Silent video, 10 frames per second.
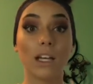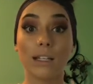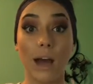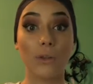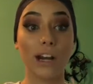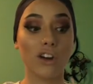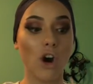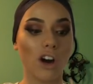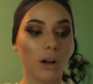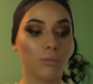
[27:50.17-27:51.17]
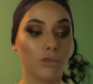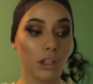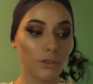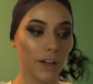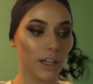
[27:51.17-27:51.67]
Now that I caught up
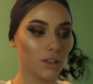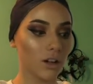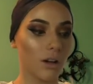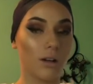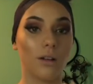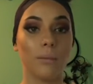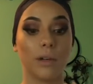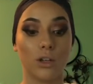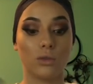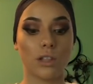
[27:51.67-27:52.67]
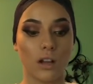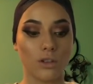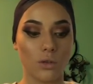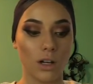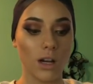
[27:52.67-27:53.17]
real fast on my nose
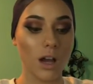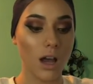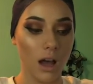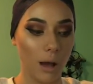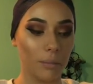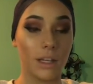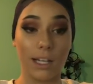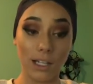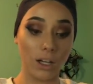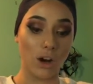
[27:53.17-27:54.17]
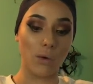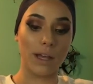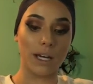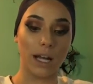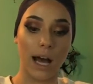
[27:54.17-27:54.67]
contour, I'm gonna go
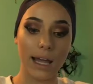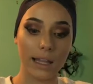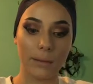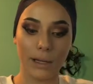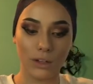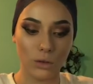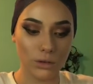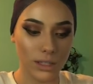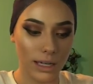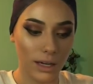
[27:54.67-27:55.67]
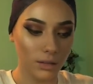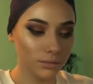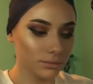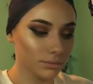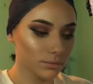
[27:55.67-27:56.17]
in and highlight my nose now.